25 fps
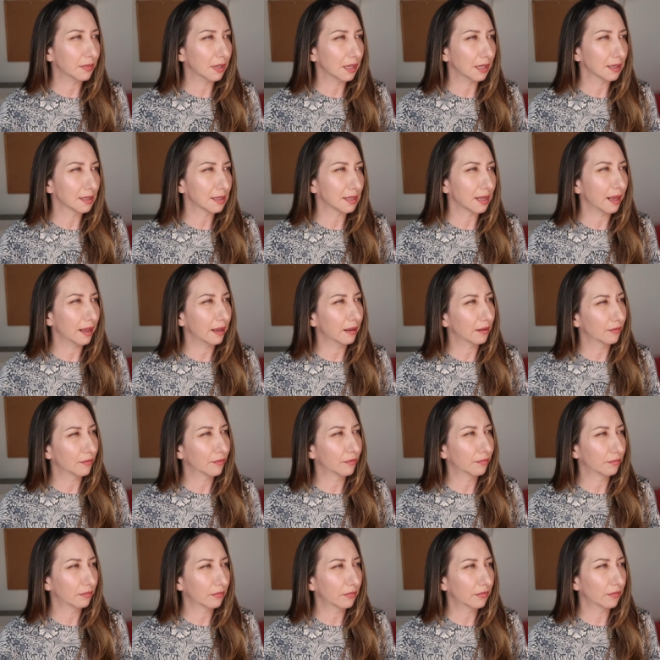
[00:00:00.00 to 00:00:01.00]
but it's like
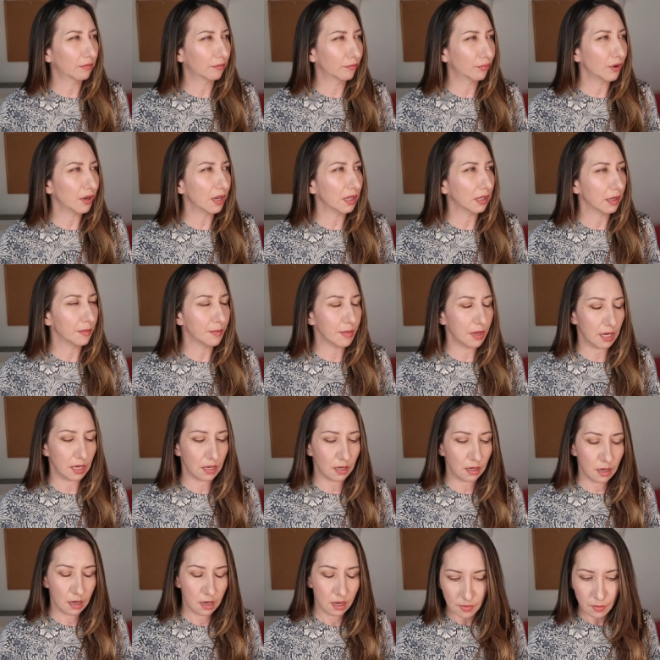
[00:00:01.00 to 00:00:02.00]
pretty
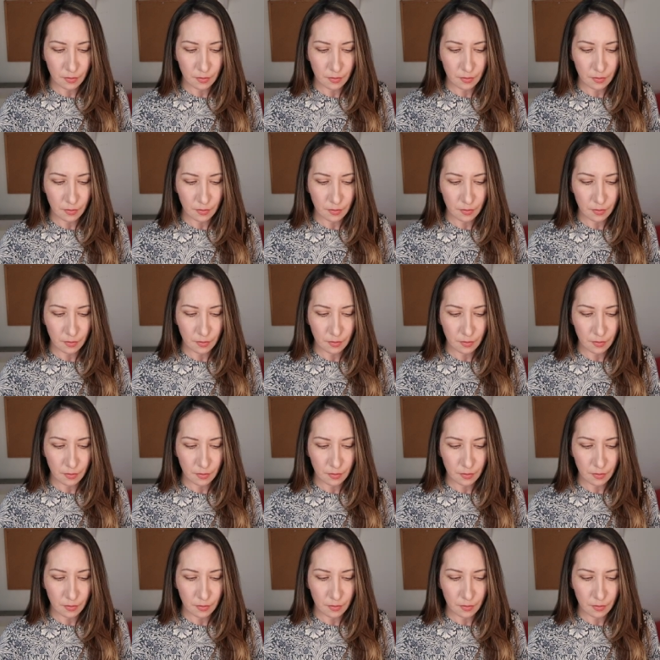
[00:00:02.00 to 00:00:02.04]
limited.